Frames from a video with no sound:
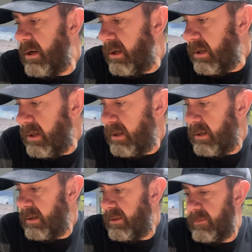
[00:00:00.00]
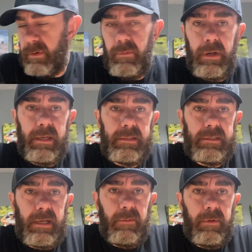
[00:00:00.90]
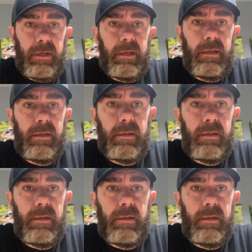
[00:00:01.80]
are 3 ways that I rig